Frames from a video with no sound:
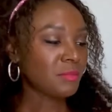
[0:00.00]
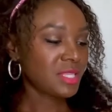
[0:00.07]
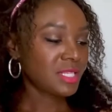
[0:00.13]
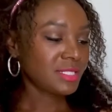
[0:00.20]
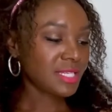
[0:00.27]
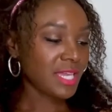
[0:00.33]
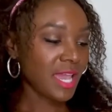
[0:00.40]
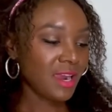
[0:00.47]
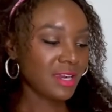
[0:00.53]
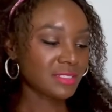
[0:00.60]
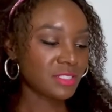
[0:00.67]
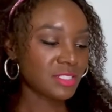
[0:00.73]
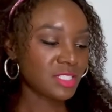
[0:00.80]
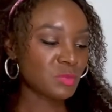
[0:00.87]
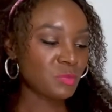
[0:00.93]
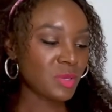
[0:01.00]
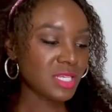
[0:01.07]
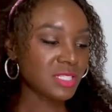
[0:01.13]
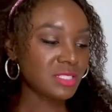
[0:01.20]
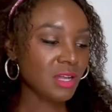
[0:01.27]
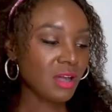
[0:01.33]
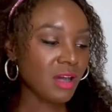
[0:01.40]
This character is
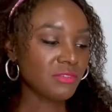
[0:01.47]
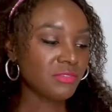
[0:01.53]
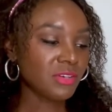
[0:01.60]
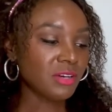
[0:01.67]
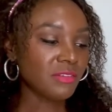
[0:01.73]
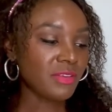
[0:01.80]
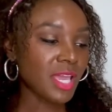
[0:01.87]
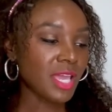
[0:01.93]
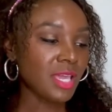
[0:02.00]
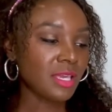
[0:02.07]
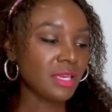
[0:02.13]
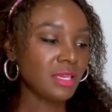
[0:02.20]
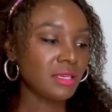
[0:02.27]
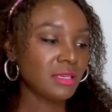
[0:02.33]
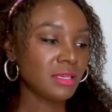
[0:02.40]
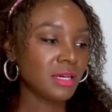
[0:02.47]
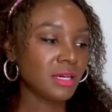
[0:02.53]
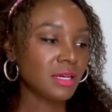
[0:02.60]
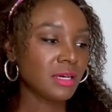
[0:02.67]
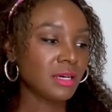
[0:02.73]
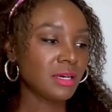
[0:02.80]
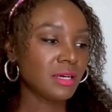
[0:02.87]
based off of a
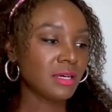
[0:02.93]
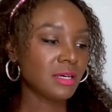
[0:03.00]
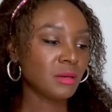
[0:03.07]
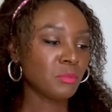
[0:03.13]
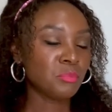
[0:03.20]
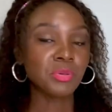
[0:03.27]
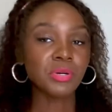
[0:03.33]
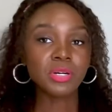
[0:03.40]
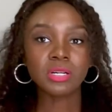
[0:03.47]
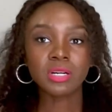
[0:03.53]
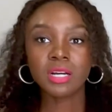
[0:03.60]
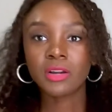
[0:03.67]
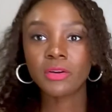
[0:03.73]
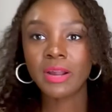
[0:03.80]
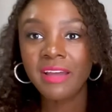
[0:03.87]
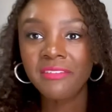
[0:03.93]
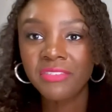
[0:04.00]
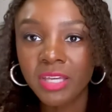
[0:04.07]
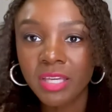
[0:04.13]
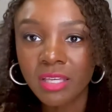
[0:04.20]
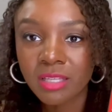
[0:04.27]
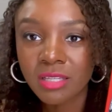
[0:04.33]
book, a
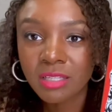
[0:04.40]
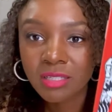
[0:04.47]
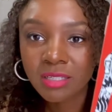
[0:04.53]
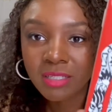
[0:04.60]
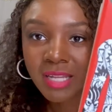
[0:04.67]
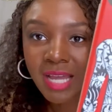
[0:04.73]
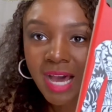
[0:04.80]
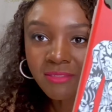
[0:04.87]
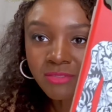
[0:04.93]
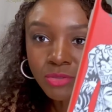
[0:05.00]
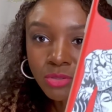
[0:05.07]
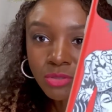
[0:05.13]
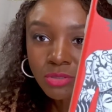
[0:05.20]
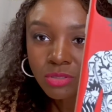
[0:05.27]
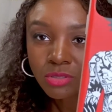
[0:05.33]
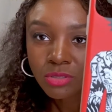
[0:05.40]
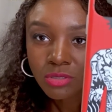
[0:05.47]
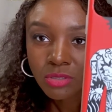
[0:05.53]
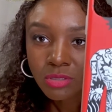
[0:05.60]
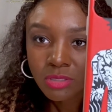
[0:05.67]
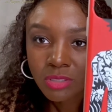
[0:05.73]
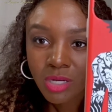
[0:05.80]
graphic novel
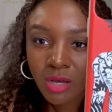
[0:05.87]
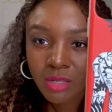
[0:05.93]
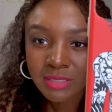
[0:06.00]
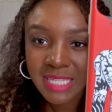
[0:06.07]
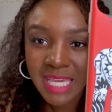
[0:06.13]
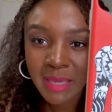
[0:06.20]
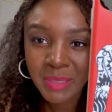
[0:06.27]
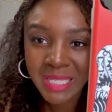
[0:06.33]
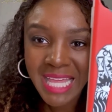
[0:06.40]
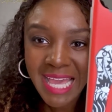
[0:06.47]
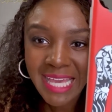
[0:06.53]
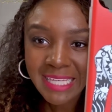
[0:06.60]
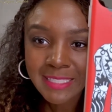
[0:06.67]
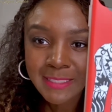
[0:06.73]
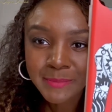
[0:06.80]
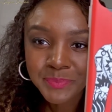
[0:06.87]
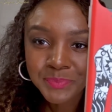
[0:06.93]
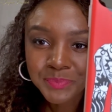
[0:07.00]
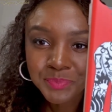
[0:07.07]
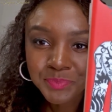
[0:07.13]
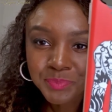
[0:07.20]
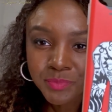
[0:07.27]
called Day Black.
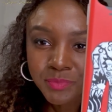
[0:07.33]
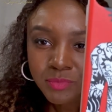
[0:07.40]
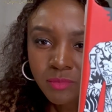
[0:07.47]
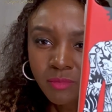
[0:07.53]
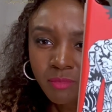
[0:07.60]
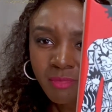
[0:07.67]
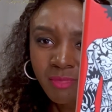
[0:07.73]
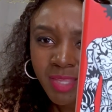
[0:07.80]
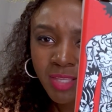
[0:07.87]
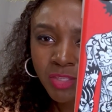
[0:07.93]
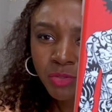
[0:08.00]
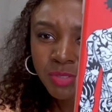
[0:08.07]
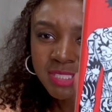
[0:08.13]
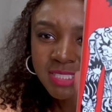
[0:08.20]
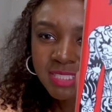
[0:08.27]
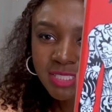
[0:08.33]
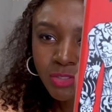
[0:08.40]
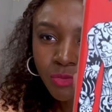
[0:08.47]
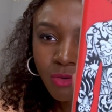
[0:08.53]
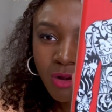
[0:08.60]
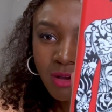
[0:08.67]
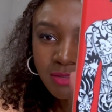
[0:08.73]
You can see
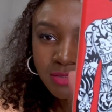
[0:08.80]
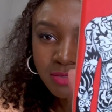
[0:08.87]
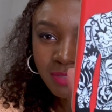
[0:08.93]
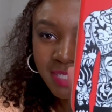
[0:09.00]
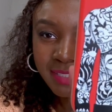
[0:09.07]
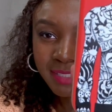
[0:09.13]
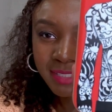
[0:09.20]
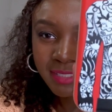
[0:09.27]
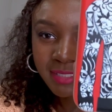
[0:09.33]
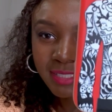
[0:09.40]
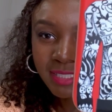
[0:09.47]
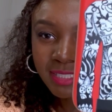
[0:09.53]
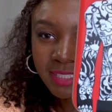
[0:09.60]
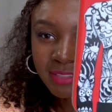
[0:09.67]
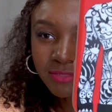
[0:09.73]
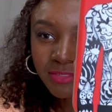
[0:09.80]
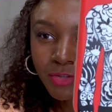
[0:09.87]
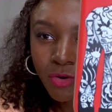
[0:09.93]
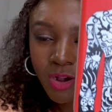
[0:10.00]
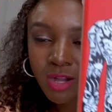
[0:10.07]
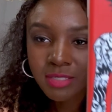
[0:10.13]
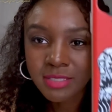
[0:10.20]
Cross right there, Keith
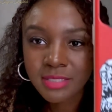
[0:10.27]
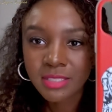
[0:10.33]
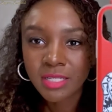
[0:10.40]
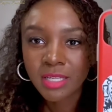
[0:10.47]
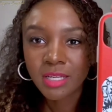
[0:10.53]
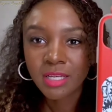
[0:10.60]
Cross.